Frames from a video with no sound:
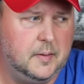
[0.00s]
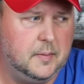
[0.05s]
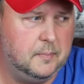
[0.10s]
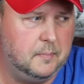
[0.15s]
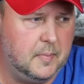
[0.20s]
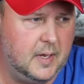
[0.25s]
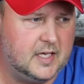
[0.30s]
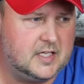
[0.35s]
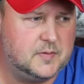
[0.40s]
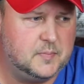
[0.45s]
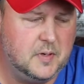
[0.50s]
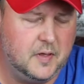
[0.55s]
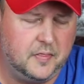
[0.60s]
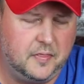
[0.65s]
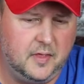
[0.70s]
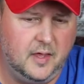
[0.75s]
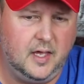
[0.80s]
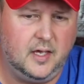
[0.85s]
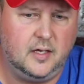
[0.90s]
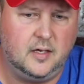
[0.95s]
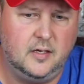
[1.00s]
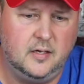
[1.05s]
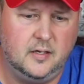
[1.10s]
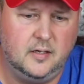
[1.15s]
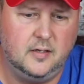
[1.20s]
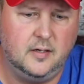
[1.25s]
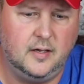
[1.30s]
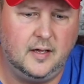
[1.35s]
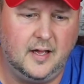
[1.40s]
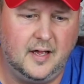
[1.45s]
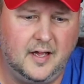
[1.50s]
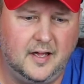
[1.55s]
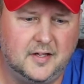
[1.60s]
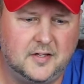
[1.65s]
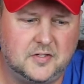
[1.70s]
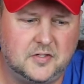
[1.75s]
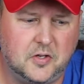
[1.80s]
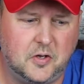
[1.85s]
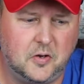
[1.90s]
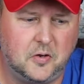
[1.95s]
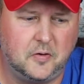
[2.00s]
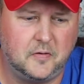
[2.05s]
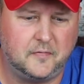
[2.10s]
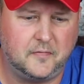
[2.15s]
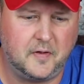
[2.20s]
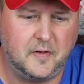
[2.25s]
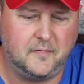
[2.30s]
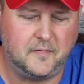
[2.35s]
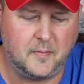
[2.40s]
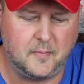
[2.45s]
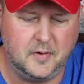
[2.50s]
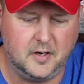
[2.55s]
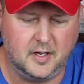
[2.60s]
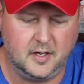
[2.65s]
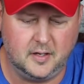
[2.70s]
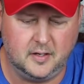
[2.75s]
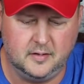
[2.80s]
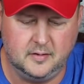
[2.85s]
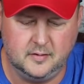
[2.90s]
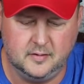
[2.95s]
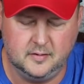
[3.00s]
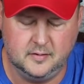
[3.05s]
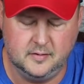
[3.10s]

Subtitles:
Makes me think. So if I'm gonna